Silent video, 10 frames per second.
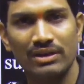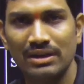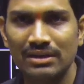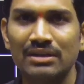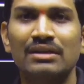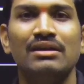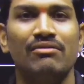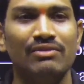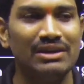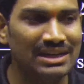that
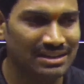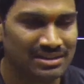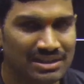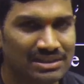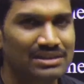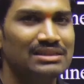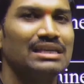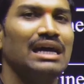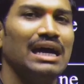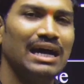we need the structures.
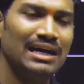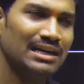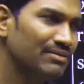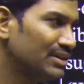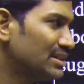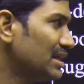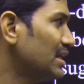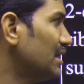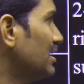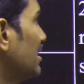Already we studied